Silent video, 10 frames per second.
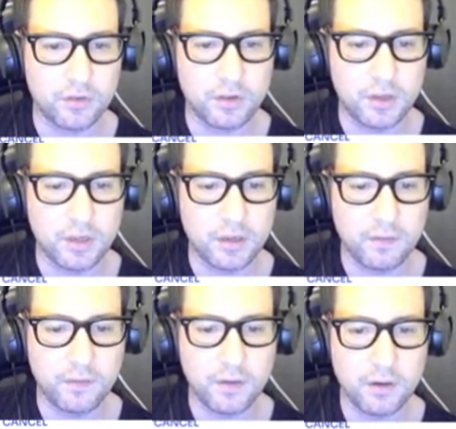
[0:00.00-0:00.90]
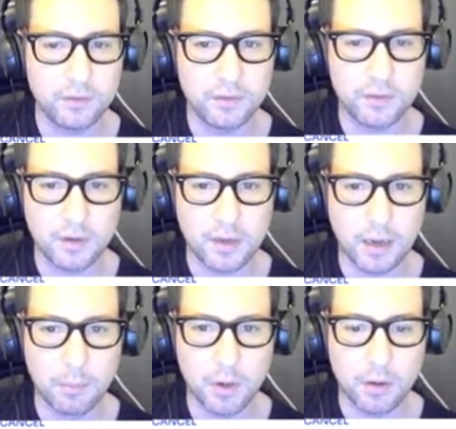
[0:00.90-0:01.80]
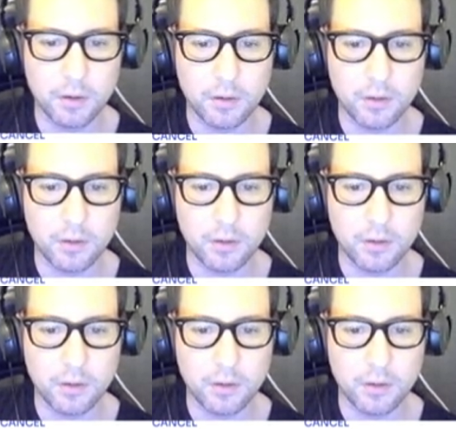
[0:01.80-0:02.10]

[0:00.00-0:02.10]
the font among